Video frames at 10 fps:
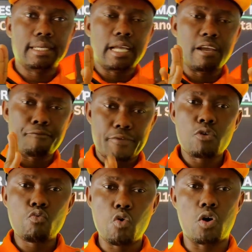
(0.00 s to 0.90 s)
a
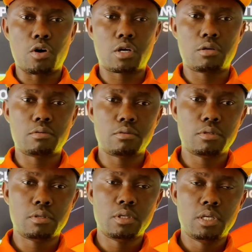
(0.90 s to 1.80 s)
framework
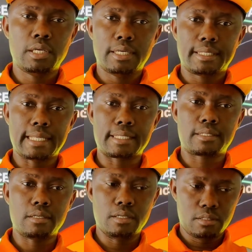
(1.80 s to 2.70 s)
that
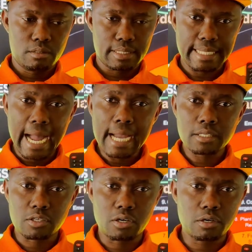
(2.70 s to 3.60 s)

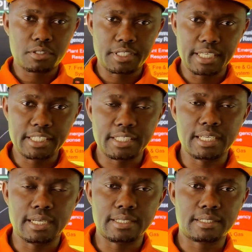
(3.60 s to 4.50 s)
guides us, the
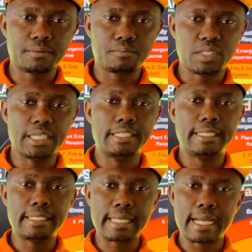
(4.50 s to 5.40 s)
engineers, in
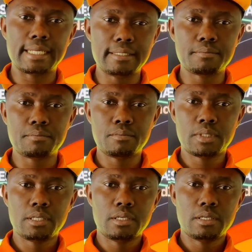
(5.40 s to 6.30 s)
designing,
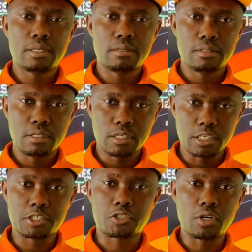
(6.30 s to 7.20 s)

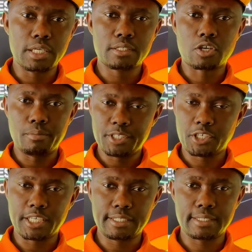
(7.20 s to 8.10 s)
installing,
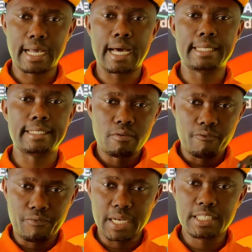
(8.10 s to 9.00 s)
commissioning, and
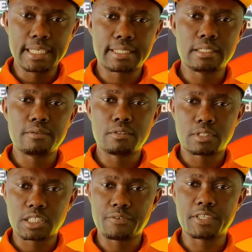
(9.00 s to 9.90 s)
validating
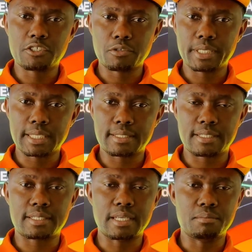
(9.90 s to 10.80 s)
safety instrumented
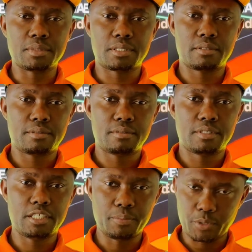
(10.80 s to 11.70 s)
systems
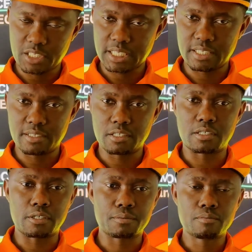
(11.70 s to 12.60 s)
in the process industry.